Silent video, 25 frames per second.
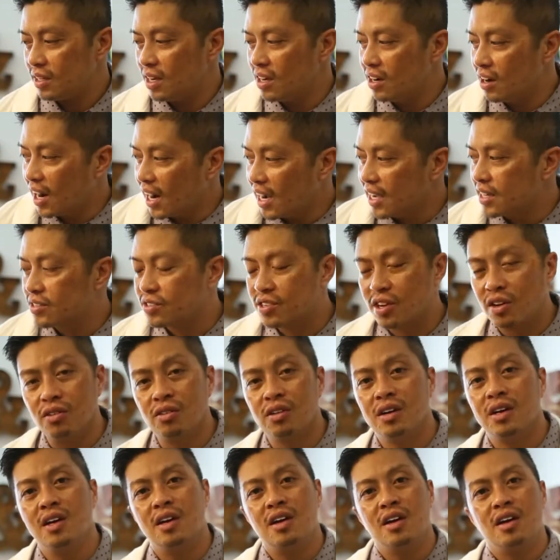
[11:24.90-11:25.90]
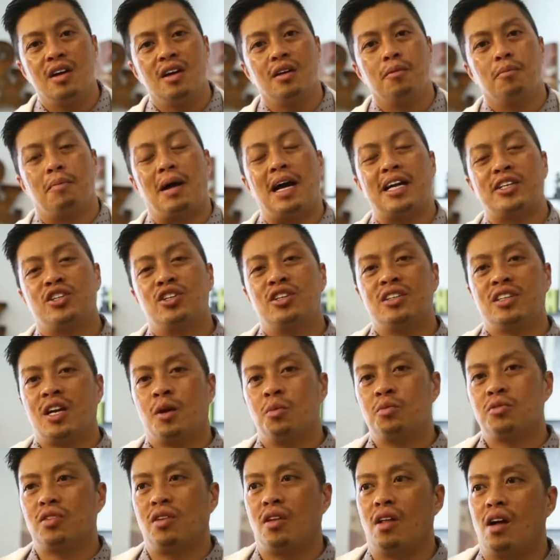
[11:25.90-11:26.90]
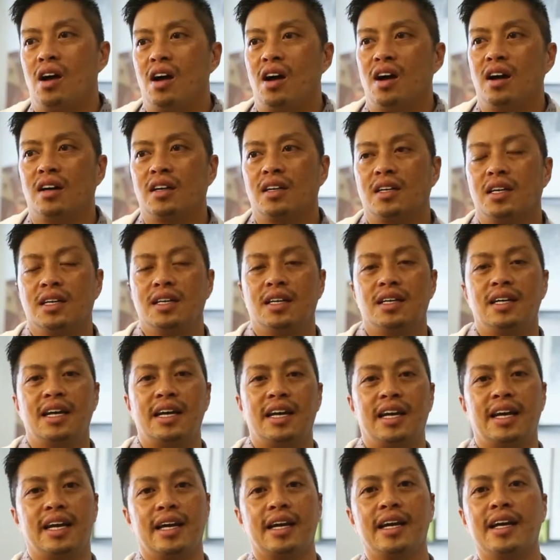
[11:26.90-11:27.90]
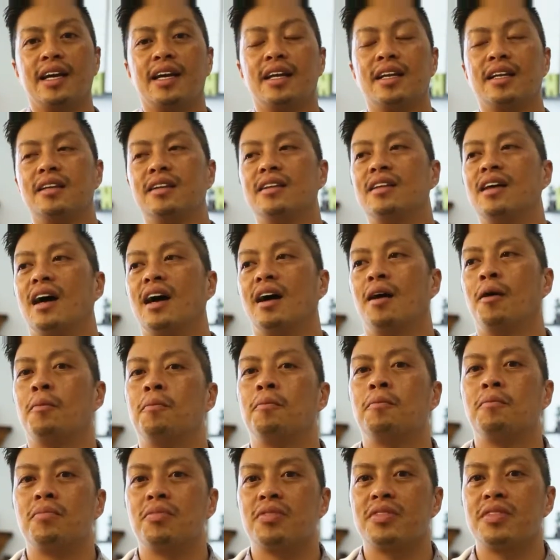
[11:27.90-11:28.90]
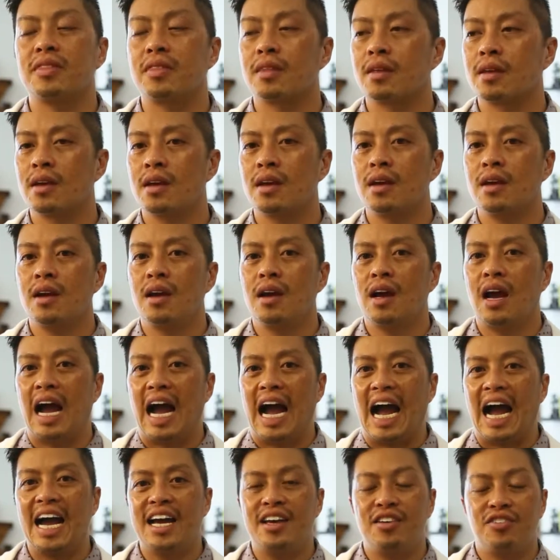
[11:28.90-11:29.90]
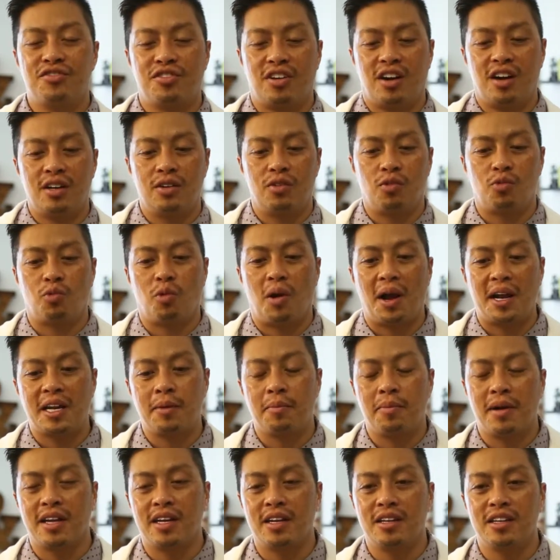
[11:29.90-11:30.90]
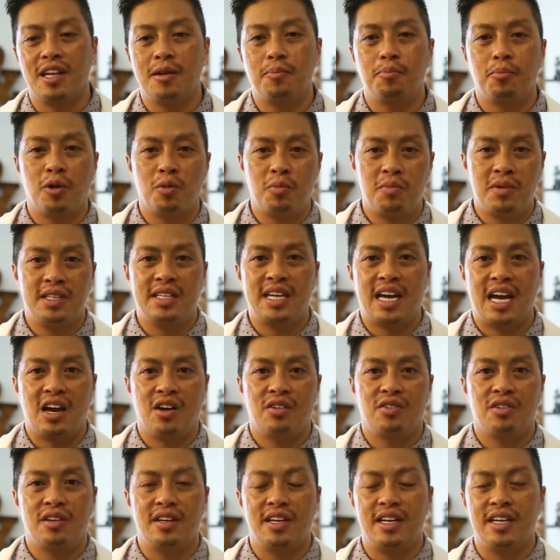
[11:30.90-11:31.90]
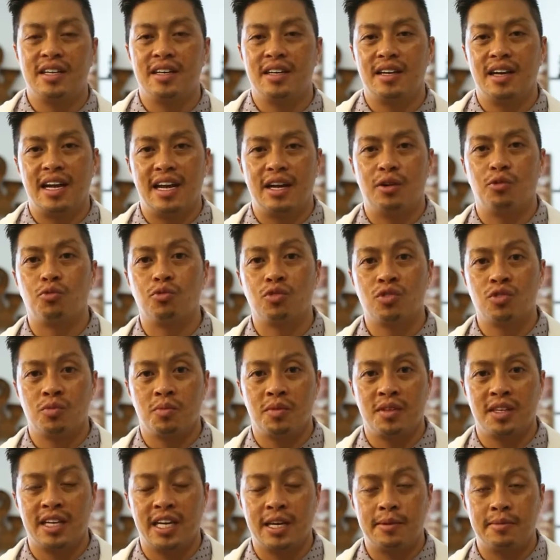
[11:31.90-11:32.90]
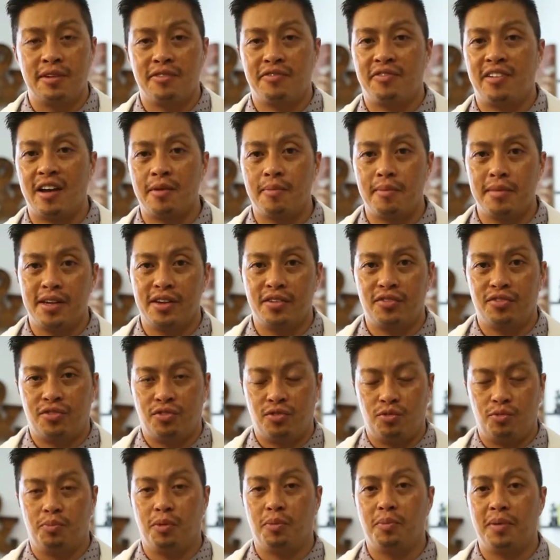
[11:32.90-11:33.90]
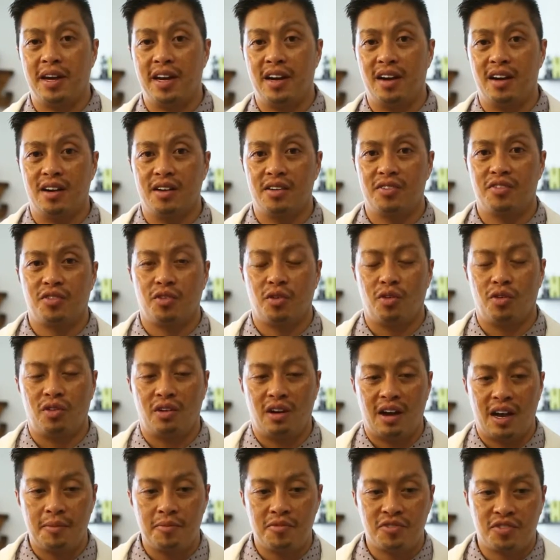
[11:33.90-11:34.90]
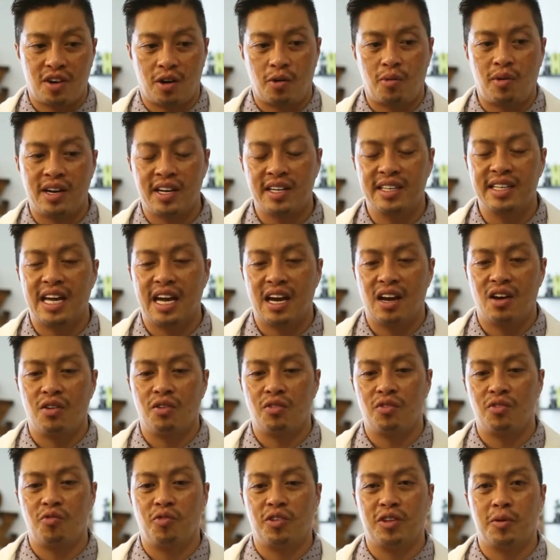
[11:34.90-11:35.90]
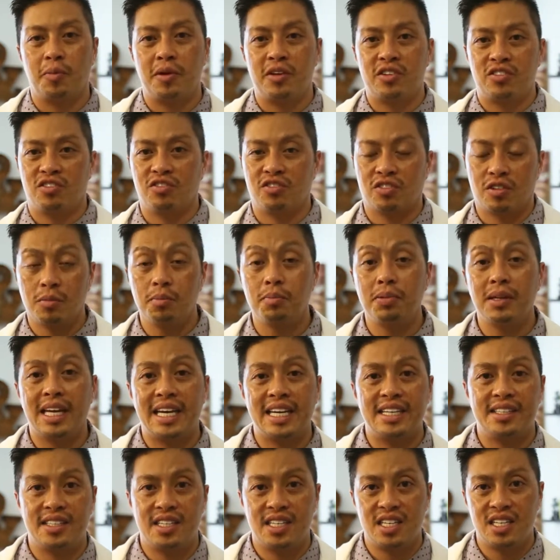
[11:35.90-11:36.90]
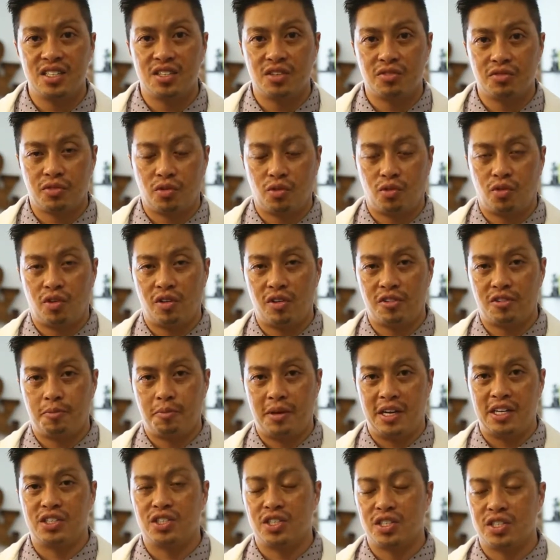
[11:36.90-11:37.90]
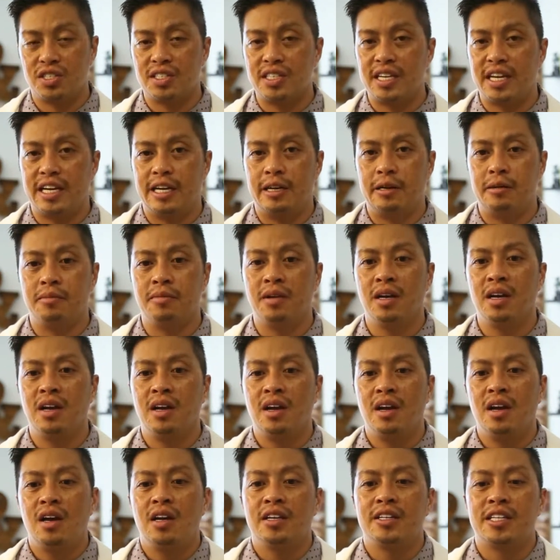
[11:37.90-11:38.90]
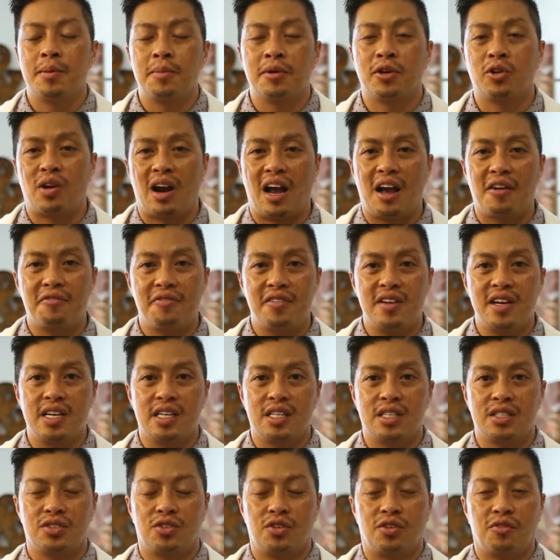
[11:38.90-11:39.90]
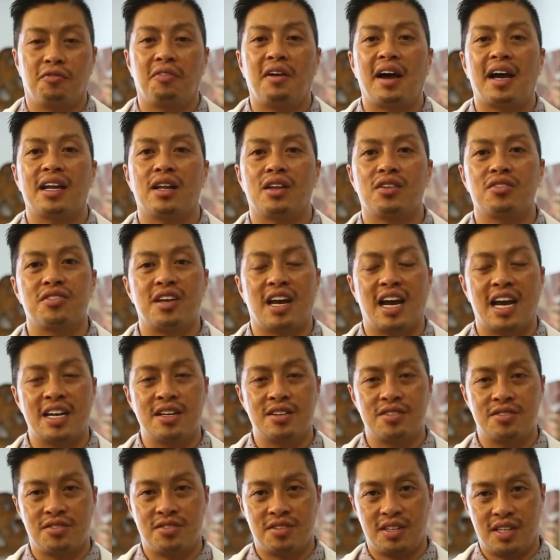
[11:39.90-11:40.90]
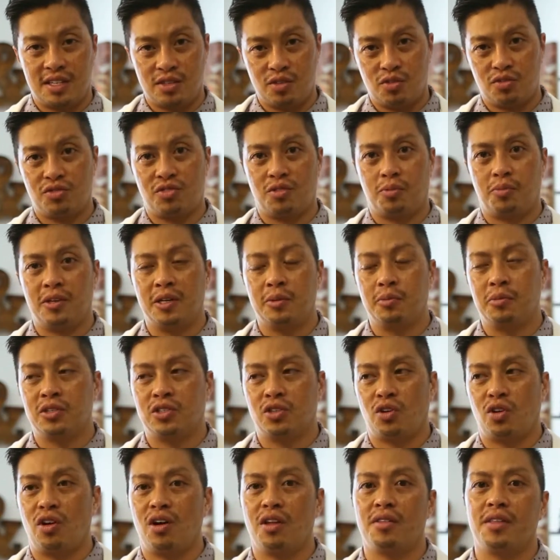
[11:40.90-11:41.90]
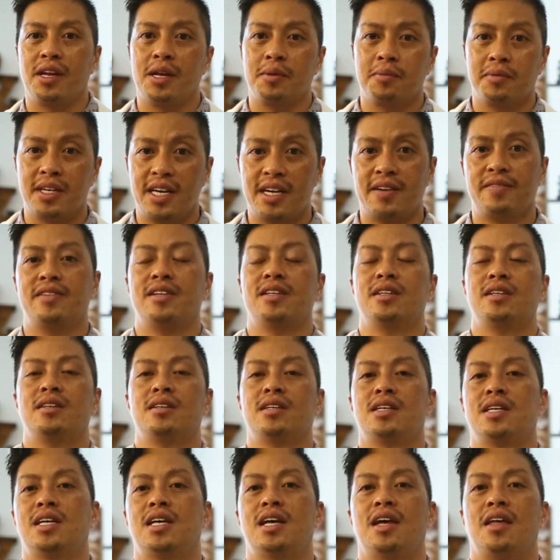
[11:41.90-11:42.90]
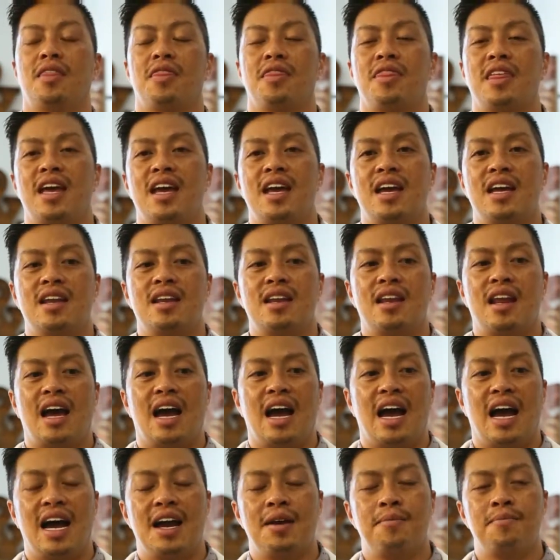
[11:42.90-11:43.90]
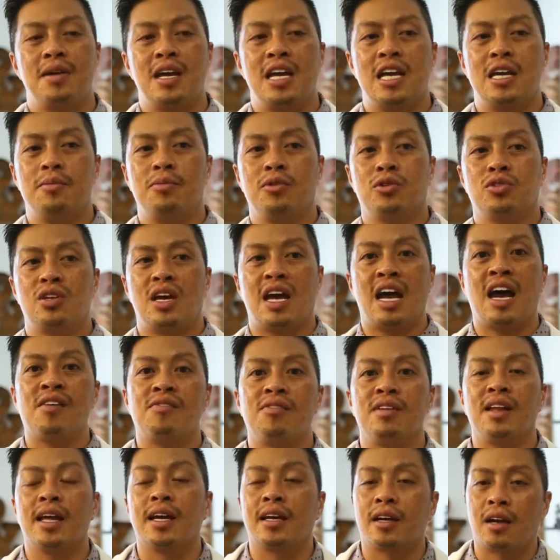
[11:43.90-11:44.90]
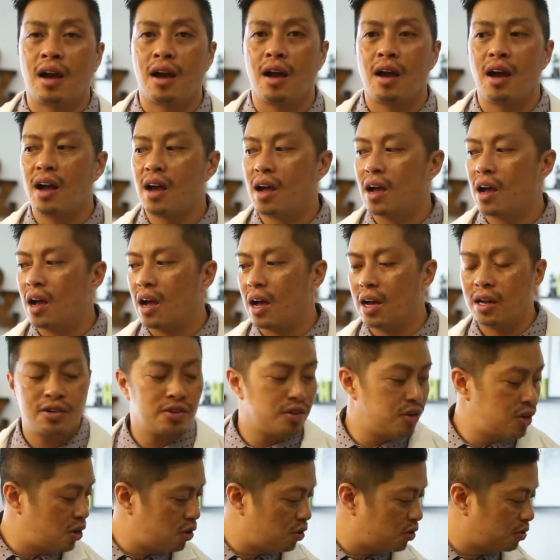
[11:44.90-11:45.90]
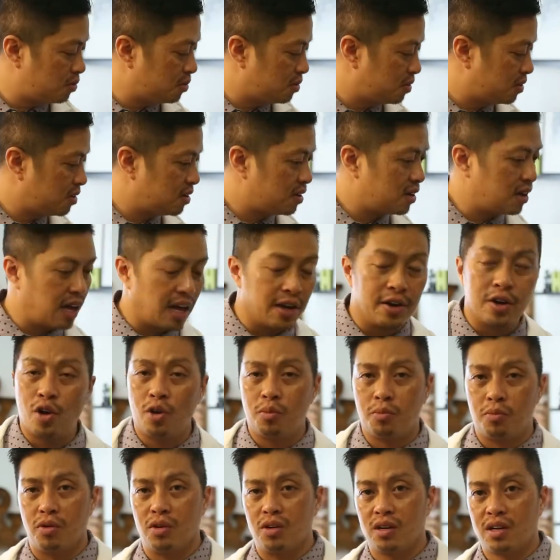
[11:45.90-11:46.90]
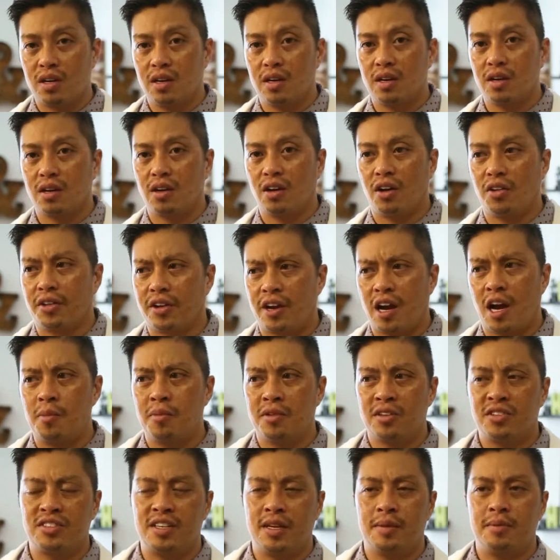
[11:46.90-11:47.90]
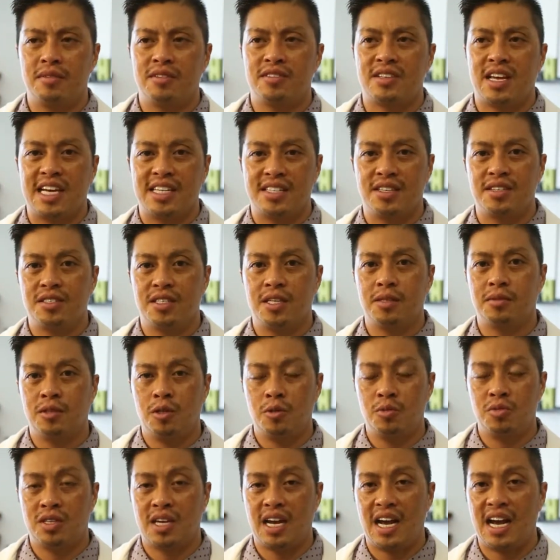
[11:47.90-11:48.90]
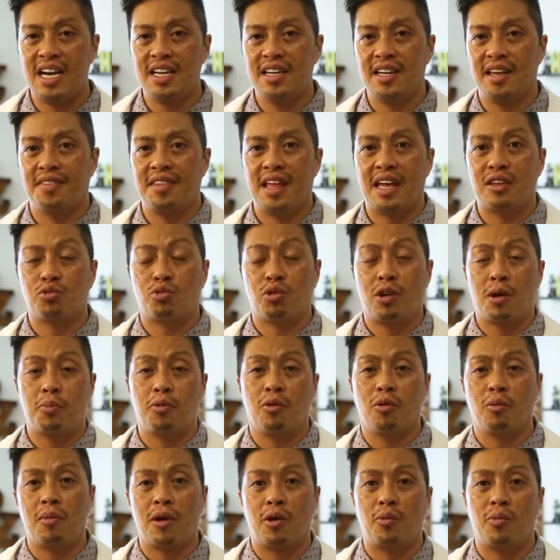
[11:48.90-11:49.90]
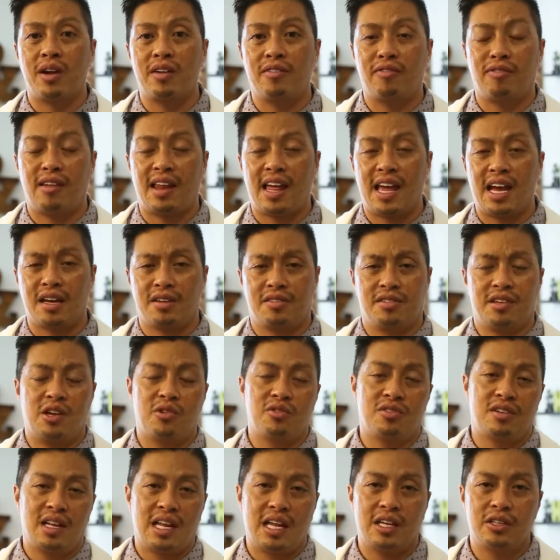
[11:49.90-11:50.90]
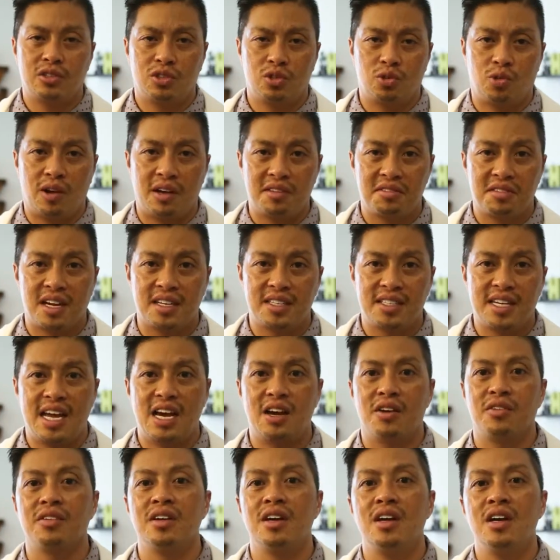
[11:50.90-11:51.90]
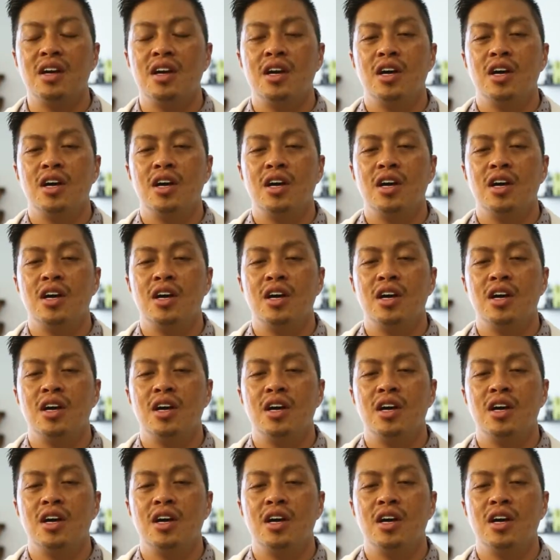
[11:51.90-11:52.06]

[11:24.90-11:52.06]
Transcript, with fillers: All right, so my turn comes along, and um, I start writing my. They put me down in a room, and they gave me five minutes to prepare. So I start writing down what the patient's complaint is, of course, patient's name, demographics, their vital signs, and those are pretty much all that I'm given, then I'm able to have like a note a notebook called Common Signs and Symptoms Guide, and that's where I put my red flags, and I was allowed to write that down.